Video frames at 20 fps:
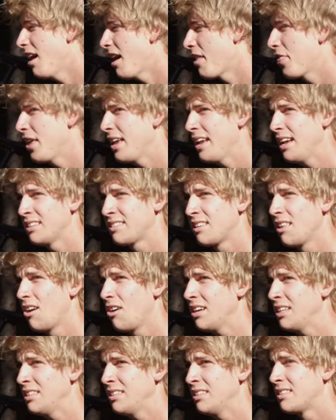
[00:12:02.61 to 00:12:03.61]
I think as
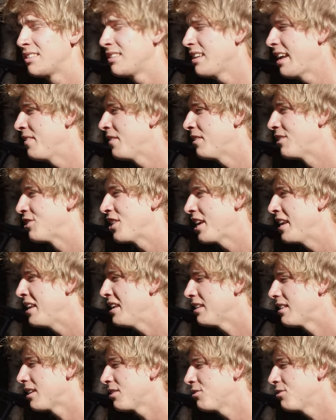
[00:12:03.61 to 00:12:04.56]
long as it's entertaining, it